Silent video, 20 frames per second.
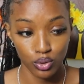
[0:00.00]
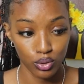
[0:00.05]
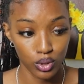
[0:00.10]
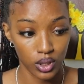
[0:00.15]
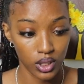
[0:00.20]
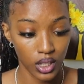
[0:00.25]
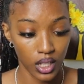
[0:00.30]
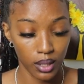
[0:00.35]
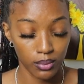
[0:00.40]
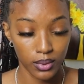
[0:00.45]

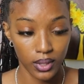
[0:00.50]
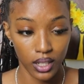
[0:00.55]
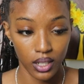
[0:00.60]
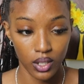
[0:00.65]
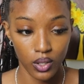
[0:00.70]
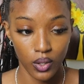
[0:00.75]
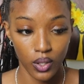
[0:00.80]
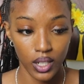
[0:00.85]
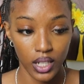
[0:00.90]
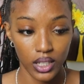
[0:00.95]
sit up there
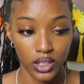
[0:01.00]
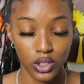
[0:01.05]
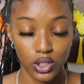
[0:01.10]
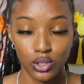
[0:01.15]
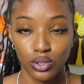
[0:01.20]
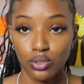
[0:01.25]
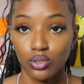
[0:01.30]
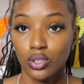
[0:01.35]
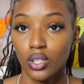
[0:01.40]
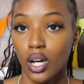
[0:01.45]
knowing that
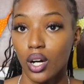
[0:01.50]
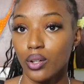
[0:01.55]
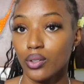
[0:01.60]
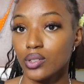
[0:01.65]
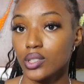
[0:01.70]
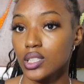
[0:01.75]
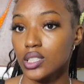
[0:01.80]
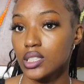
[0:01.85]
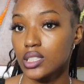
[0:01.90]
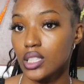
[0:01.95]
you
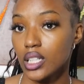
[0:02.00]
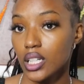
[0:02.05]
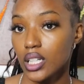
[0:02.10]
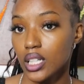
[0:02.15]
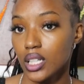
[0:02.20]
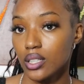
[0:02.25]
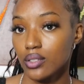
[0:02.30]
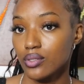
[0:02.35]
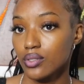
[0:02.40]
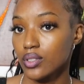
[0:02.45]
don't
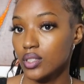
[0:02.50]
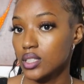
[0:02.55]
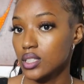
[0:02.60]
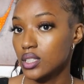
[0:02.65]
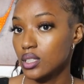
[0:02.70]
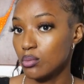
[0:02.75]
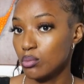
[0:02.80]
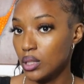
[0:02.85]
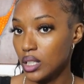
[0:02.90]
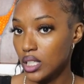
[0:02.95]
deserve
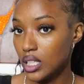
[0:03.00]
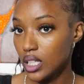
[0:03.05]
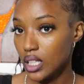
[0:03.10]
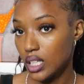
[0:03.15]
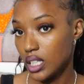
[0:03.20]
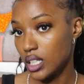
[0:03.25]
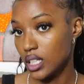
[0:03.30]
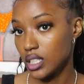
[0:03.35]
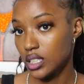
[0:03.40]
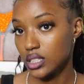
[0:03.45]
to be
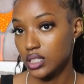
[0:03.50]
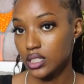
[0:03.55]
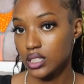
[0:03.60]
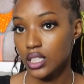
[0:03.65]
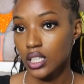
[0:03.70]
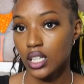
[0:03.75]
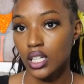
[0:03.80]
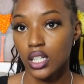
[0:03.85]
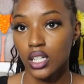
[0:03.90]
in this,